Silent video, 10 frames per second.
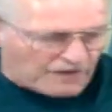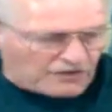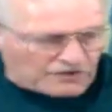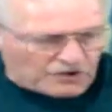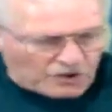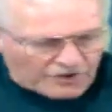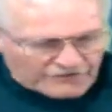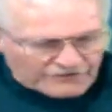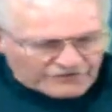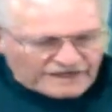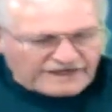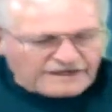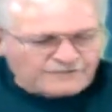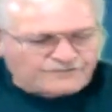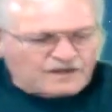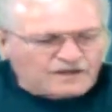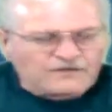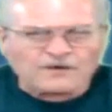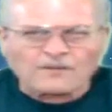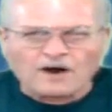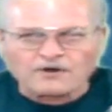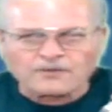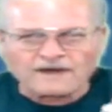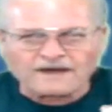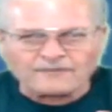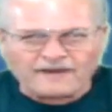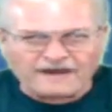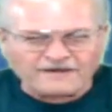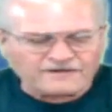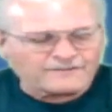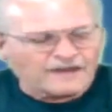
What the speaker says: You're going to need some acrylic paint.